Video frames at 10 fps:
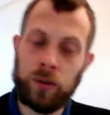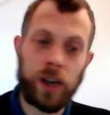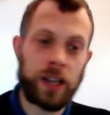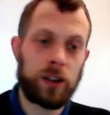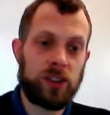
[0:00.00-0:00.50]

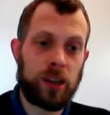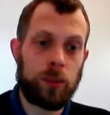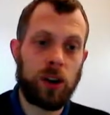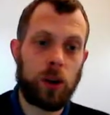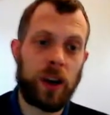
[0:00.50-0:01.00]
So if you get a
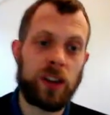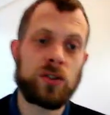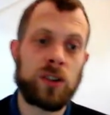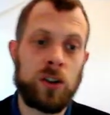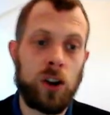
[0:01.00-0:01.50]
similar
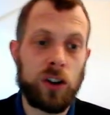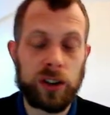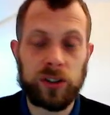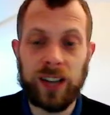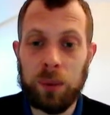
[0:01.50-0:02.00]
question in
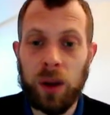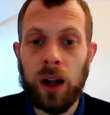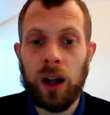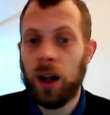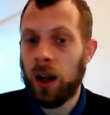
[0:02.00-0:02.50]
your exam,